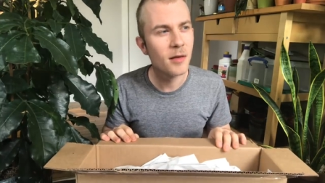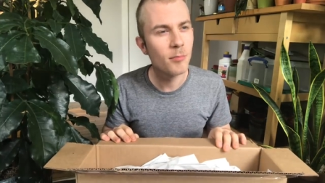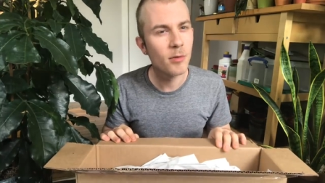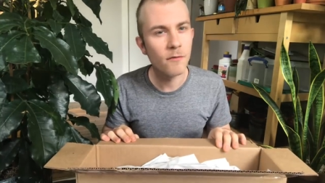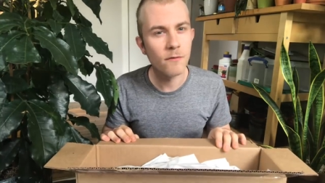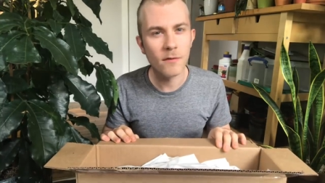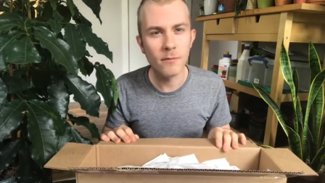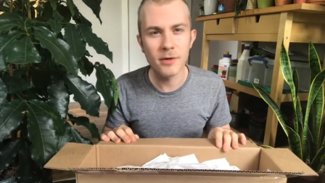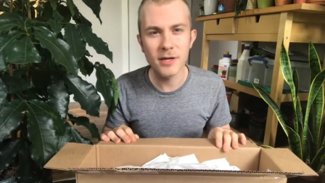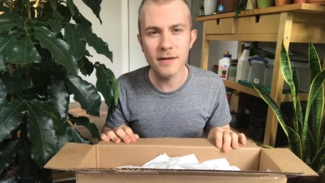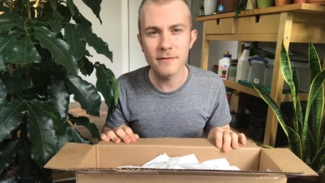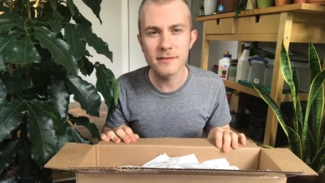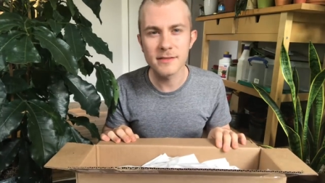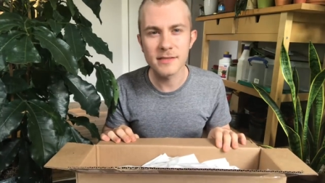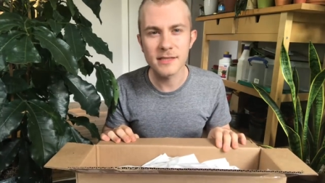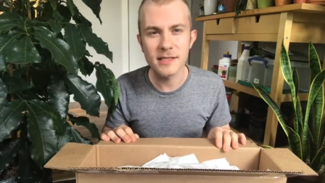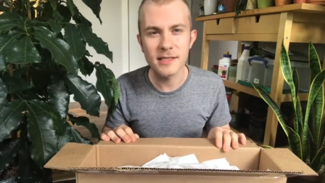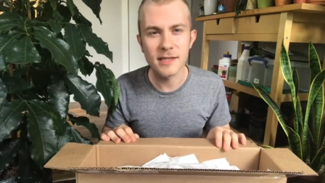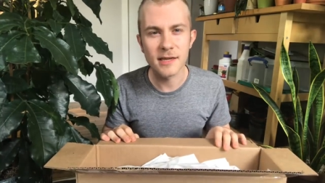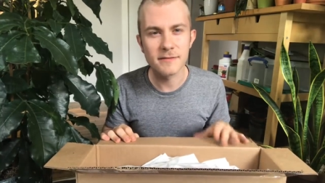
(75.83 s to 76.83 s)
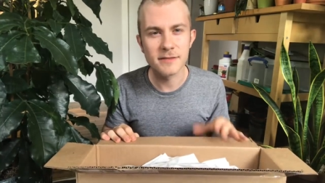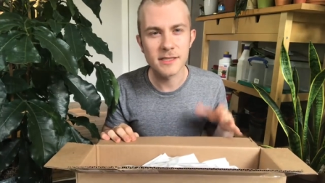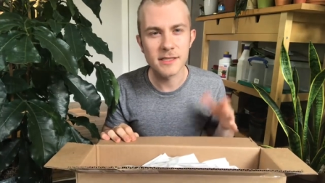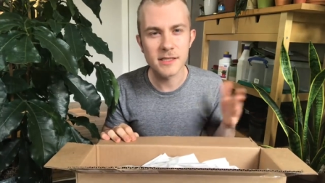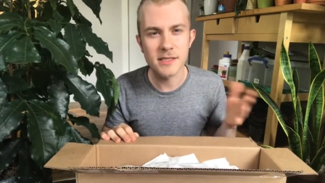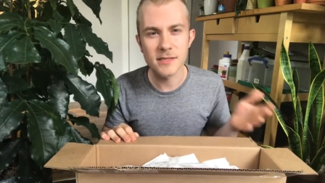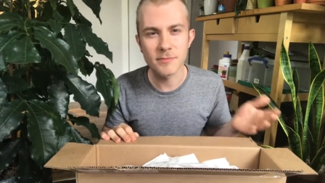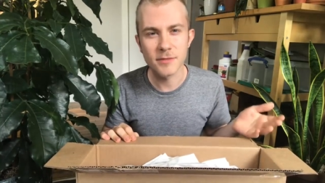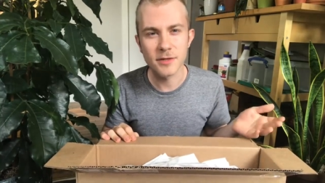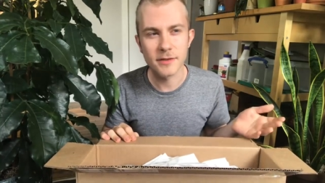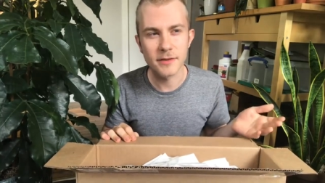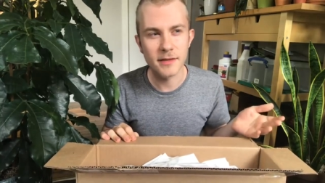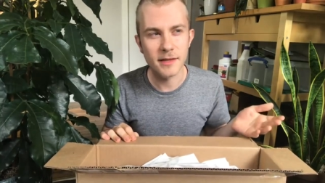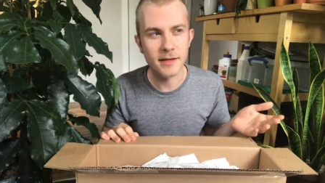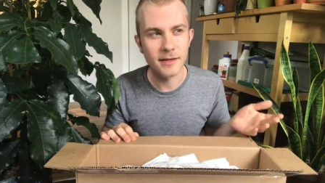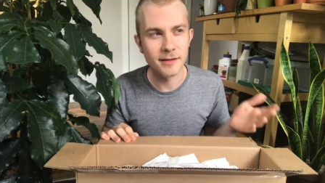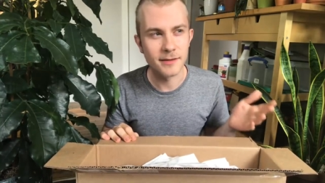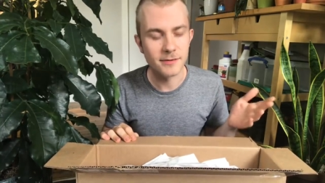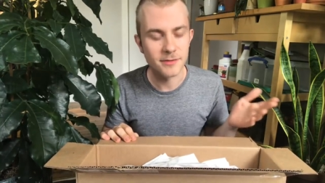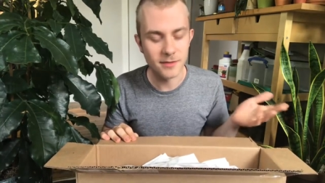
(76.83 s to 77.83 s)
but from what I've seen some good
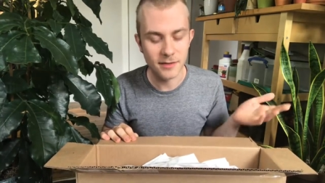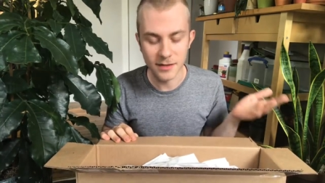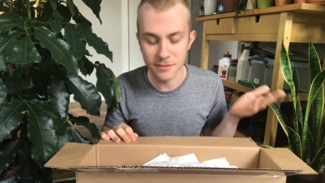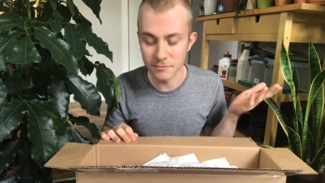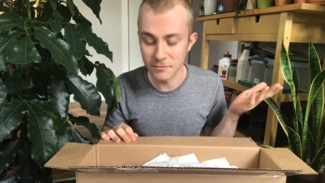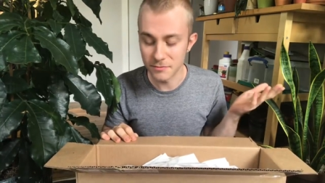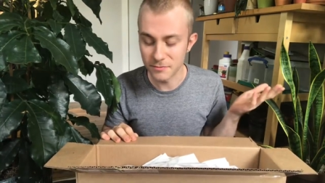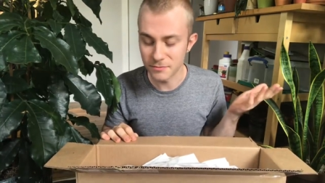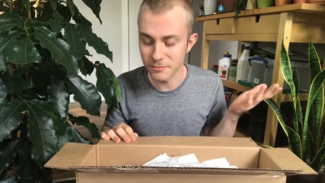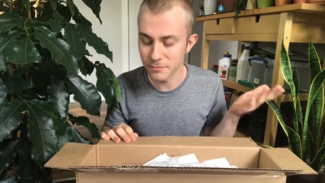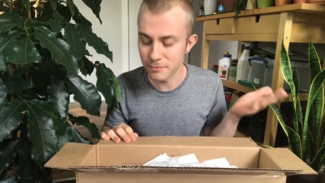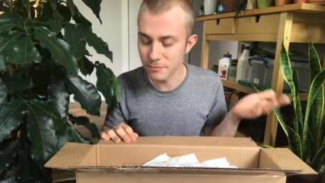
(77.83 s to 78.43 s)
things, so I'm